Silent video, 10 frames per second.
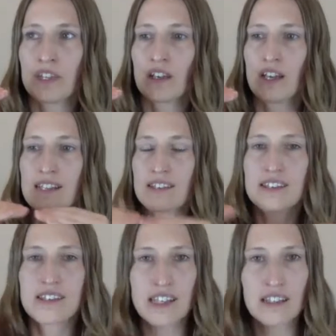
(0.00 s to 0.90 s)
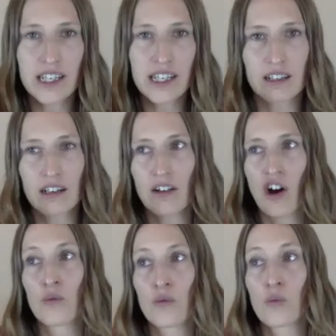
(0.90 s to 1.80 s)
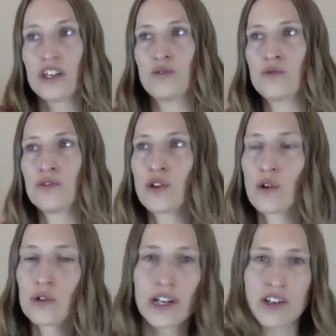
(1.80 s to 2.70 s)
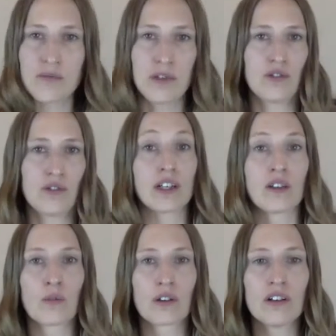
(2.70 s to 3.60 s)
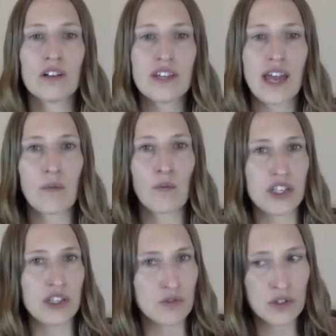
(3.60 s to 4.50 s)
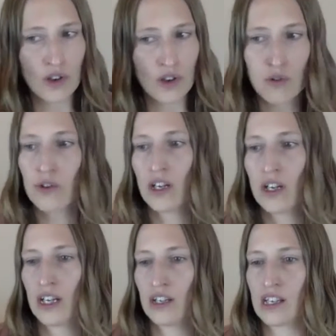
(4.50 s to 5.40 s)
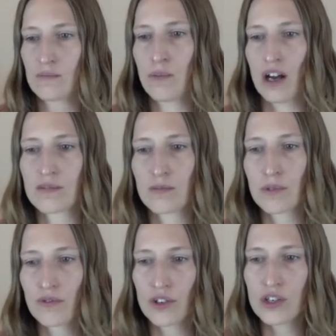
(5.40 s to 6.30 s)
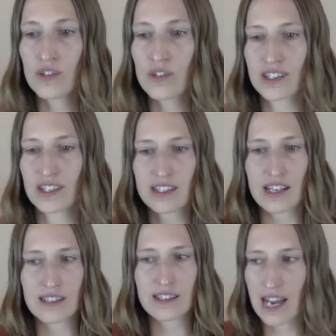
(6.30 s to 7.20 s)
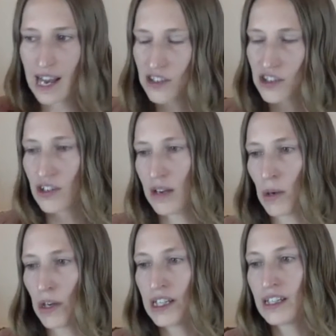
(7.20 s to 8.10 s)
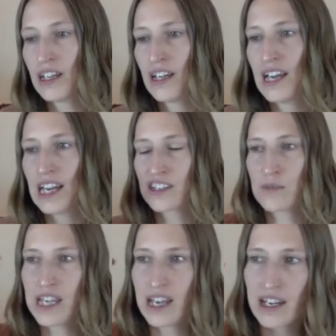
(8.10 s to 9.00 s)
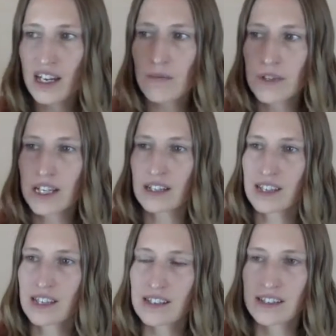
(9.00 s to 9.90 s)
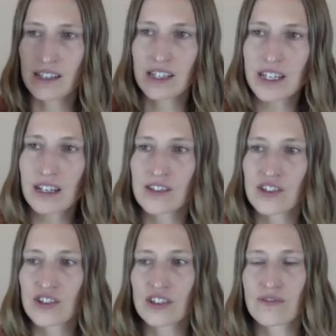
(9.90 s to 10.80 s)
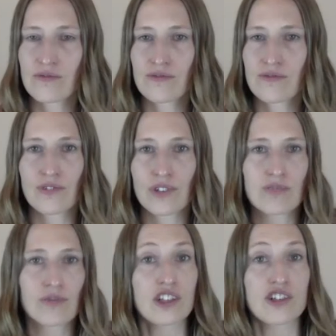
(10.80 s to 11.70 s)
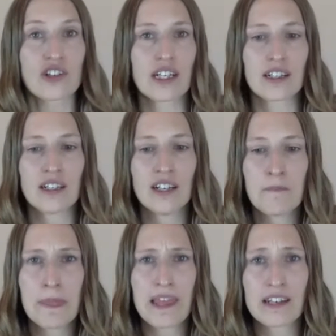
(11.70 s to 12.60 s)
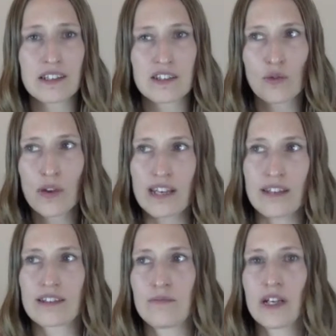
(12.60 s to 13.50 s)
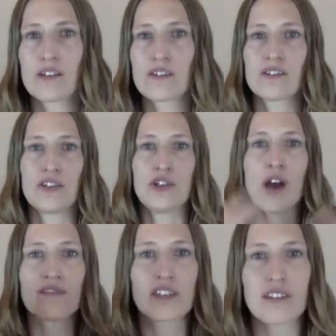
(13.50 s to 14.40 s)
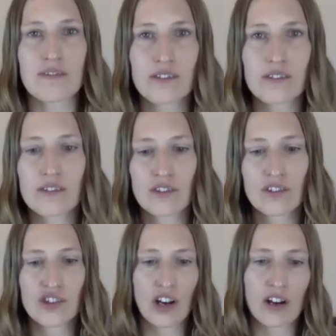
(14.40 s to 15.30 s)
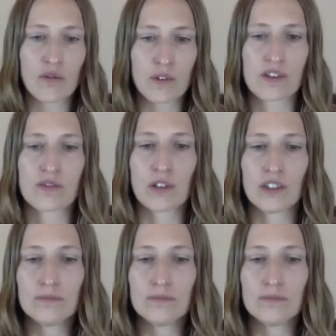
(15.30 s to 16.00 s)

it's a ceiling on what you know you're here to be doing in the world and what you know is possible for you, the success that has your name on it. And to be hitting up against that ceiling is just friggin' frustrating. And it's a waste because you have gifts to share with this world.